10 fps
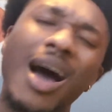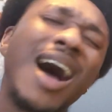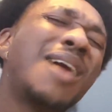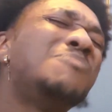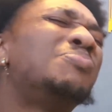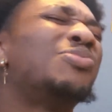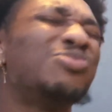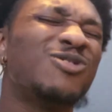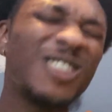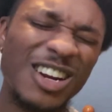I
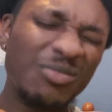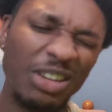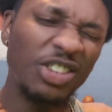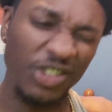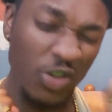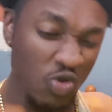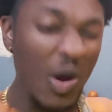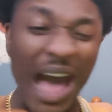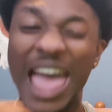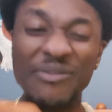promise
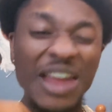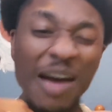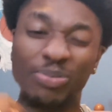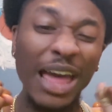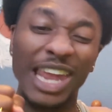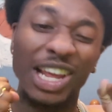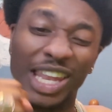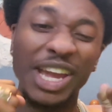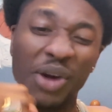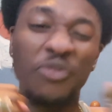you I have not played a
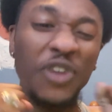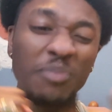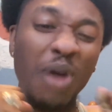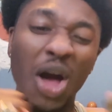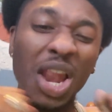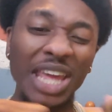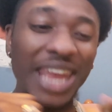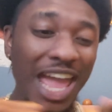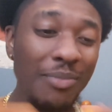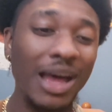lick of football in a
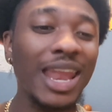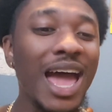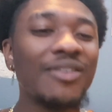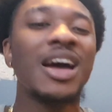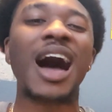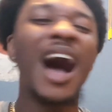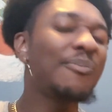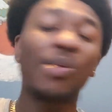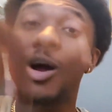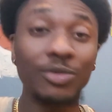day in my life.
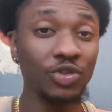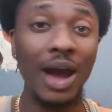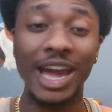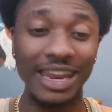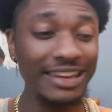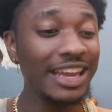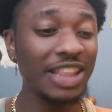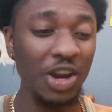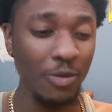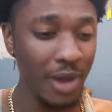I promise you I could have did
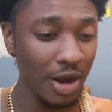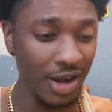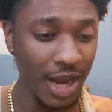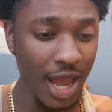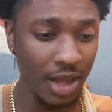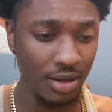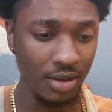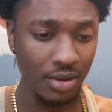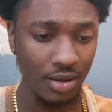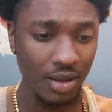that up better than that.
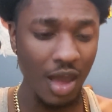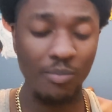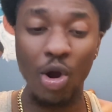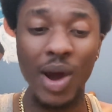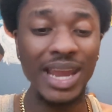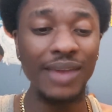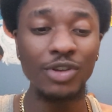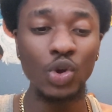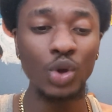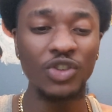Bro, I ain't
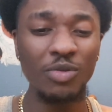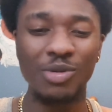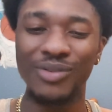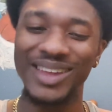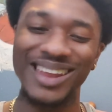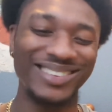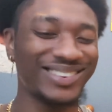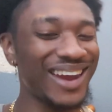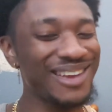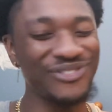even do a dribble move. He
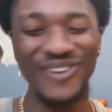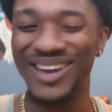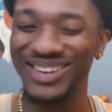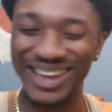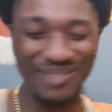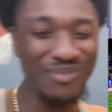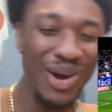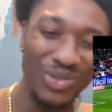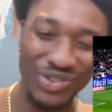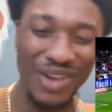straight fell. Look at
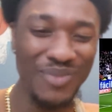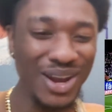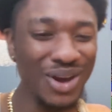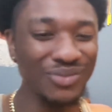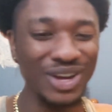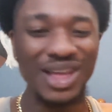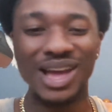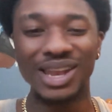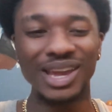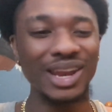bro tripping over.
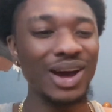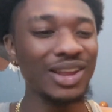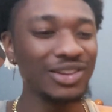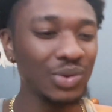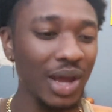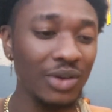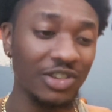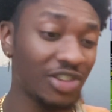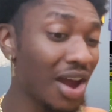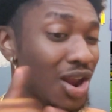Look at all you do. There was
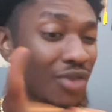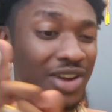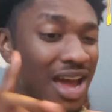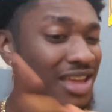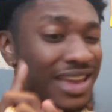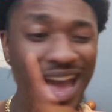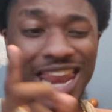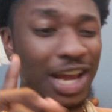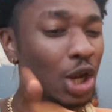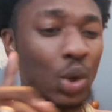a turnover now. You
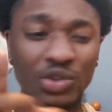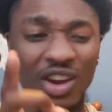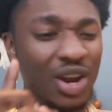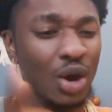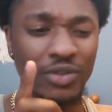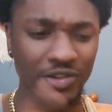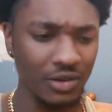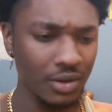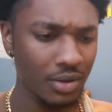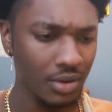can't include
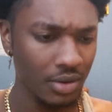turnovers.